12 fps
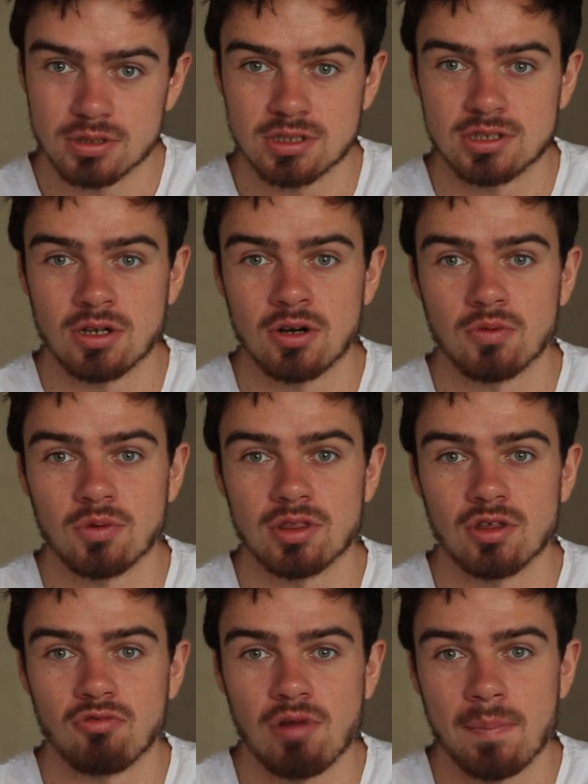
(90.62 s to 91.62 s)
start
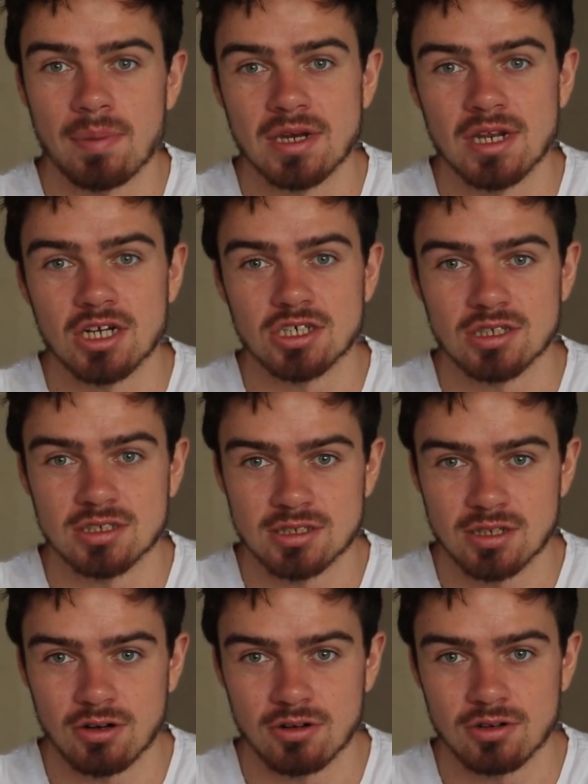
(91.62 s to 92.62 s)
with a repetition
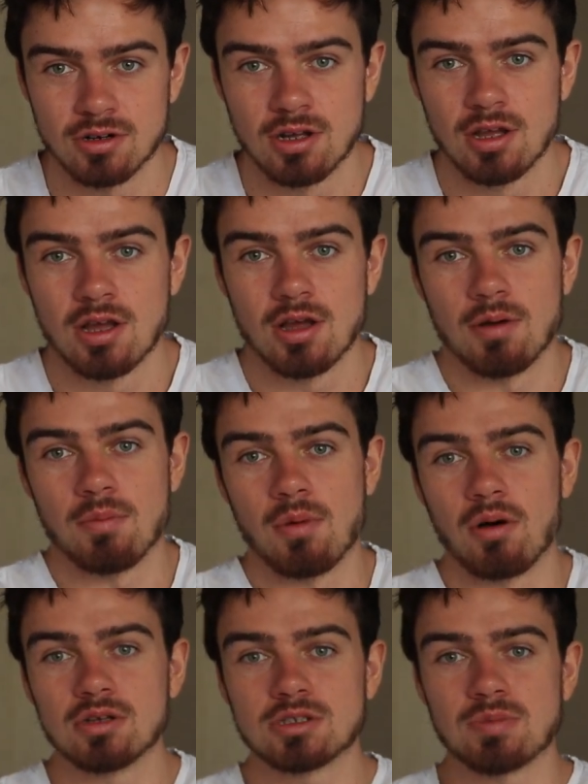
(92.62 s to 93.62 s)
stutter.
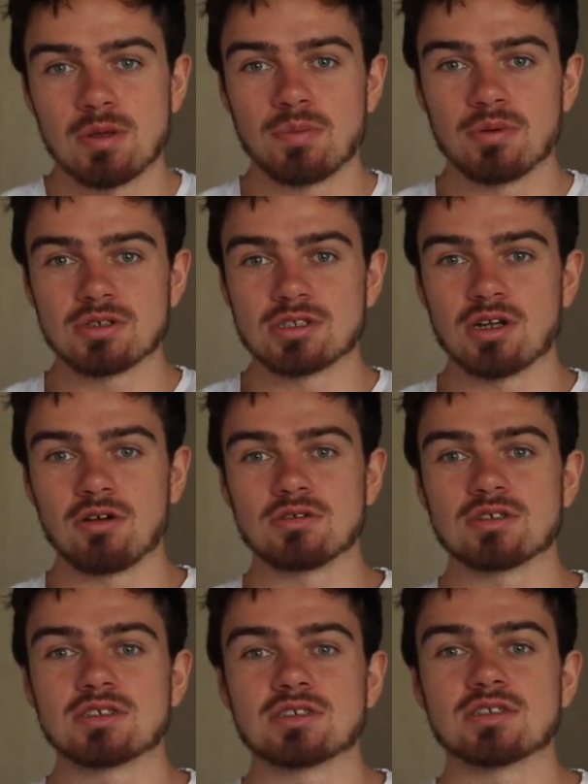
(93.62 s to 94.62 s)
Most people
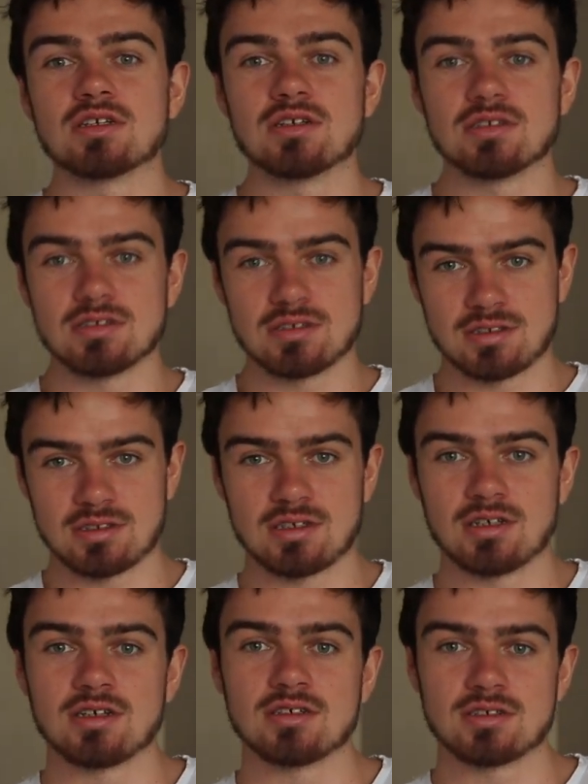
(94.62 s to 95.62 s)
start
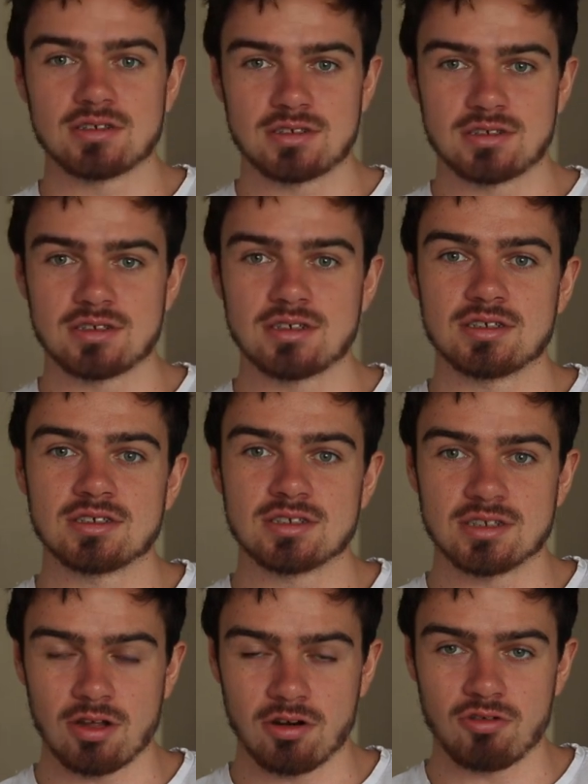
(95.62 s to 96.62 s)

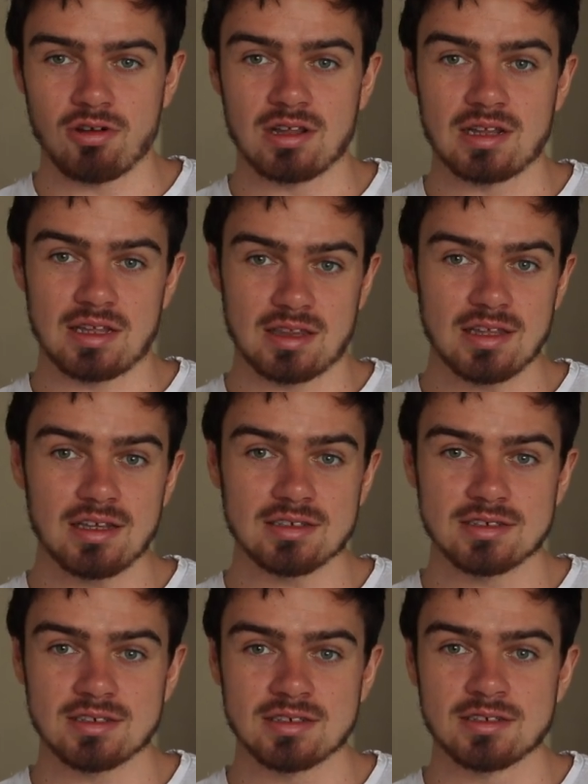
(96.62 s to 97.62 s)
stuttering like
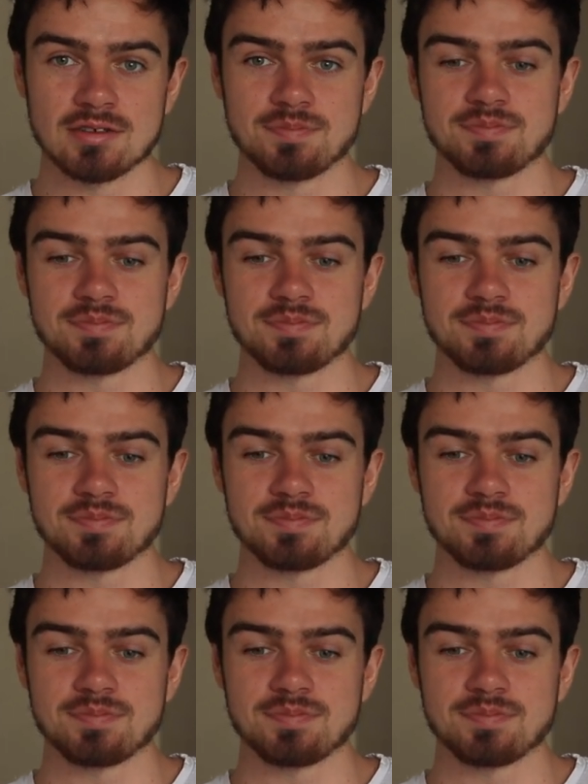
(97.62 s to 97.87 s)
this.